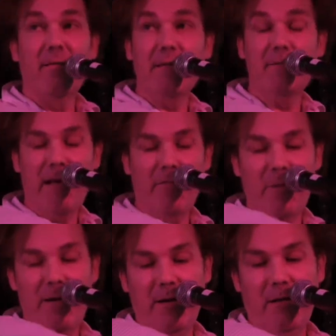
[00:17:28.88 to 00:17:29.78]
Thanks for having
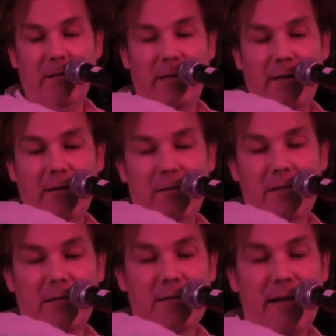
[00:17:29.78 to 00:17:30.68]
me. I'd just
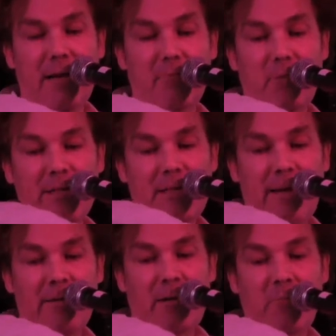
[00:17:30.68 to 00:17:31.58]
like to start by
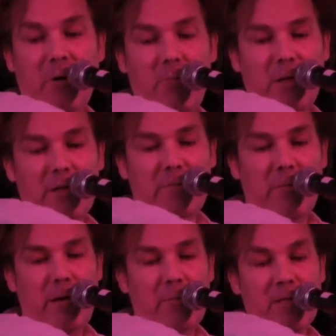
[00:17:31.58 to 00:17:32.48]
saying that I'm not much of
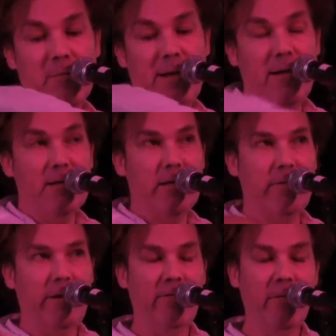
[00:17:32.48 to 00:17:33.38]
a public speaker,
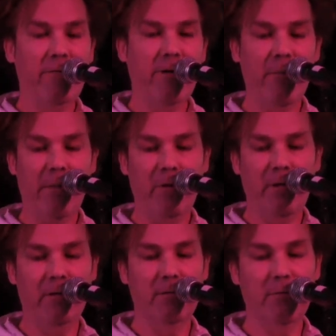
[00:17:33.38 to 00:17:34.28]
so forgive me if I
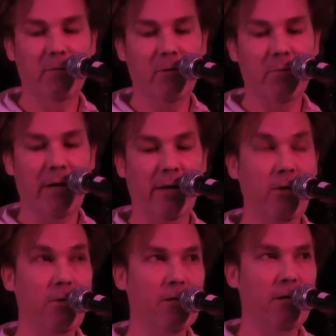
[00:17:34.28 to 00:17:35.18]
mumble and look at my
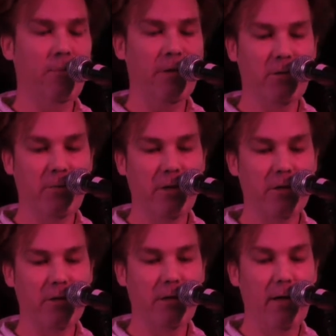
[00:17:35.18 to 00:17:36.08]
cues a little bit too
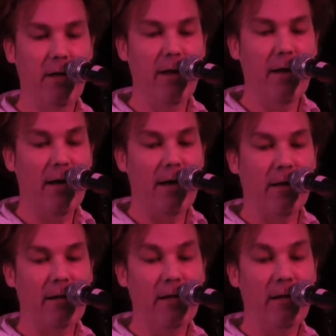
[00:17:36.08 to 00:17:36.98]
much.
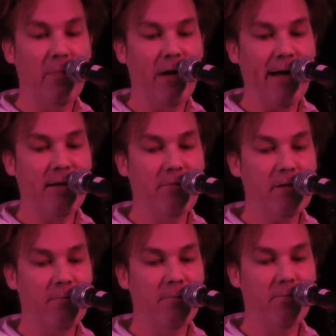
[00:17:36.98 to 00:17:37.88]
Clearly my
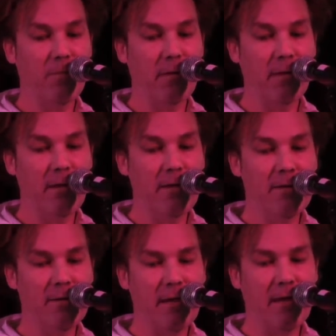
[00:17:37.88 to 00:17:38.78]
activism
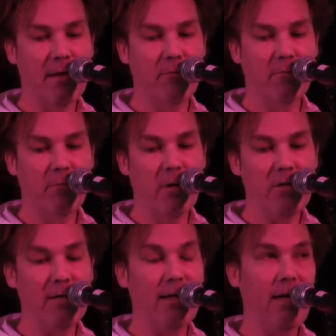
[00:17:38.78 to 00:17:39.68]
is
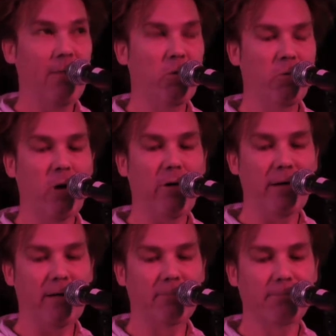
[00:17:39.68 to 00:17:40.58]
mostly keyboard
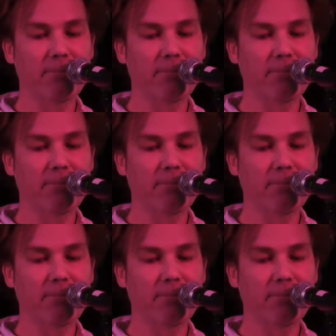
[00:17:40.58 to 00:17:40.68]
warrior.